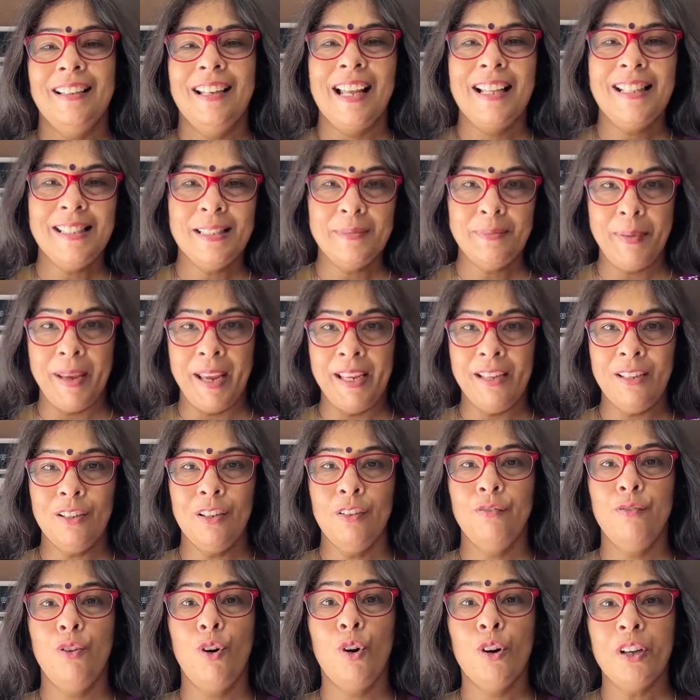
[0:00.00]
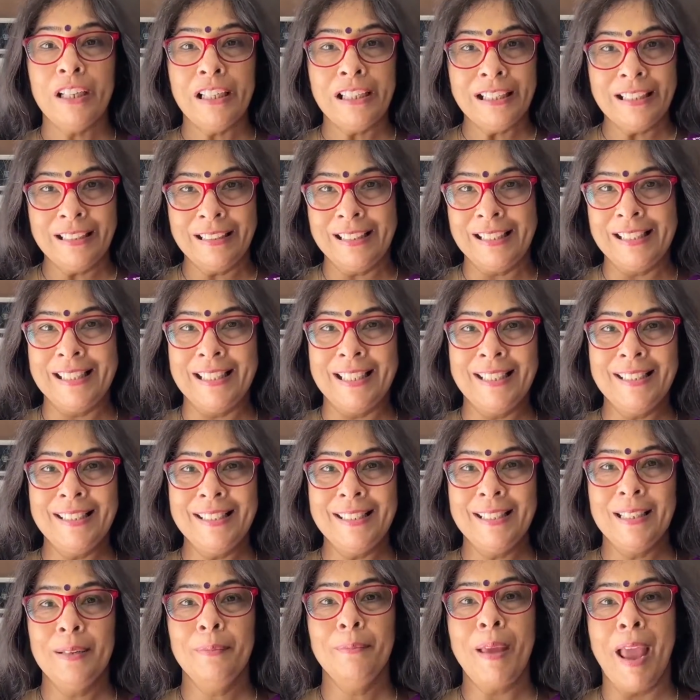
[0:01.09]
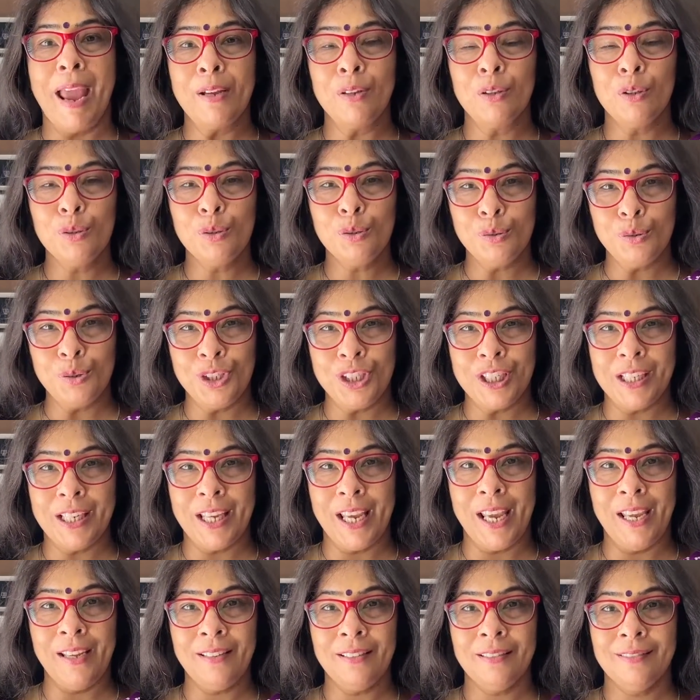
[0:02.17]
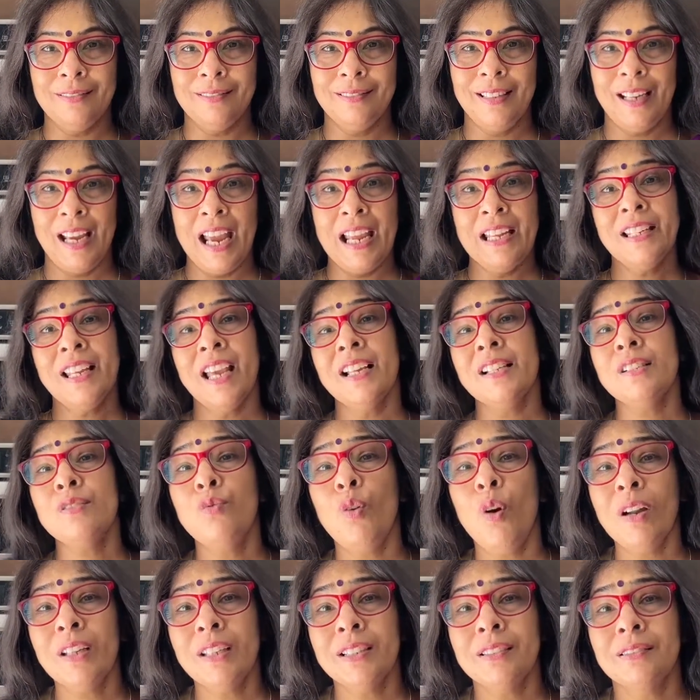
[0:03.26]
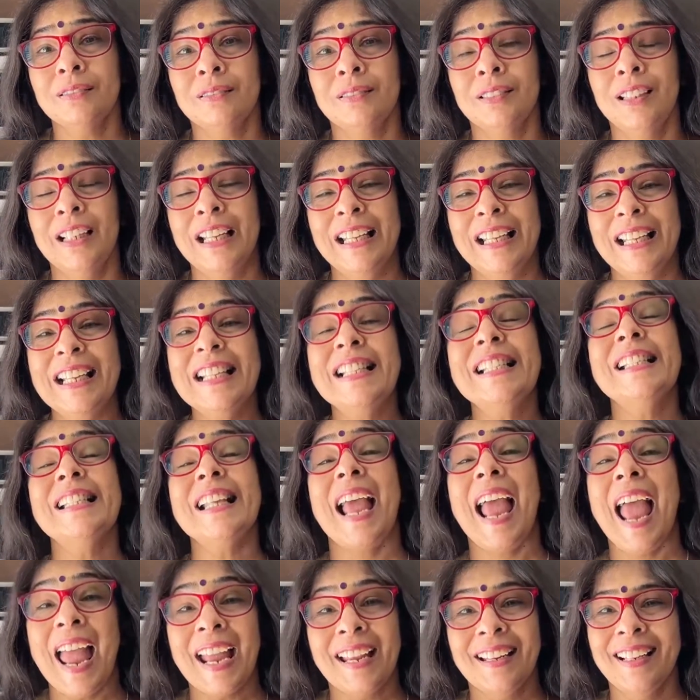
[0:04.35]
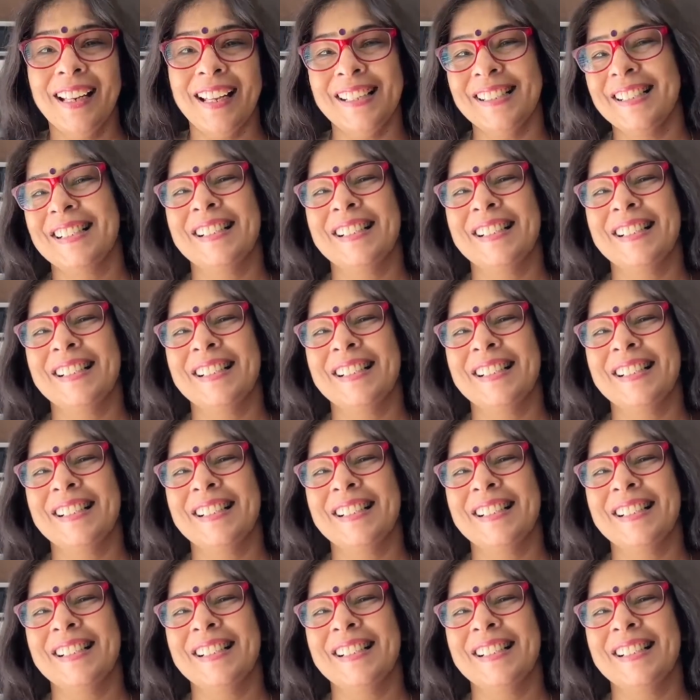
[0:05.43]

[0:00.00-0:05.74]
let's make 4 ingredient mango Sooji cake, and guess what? It's eggless.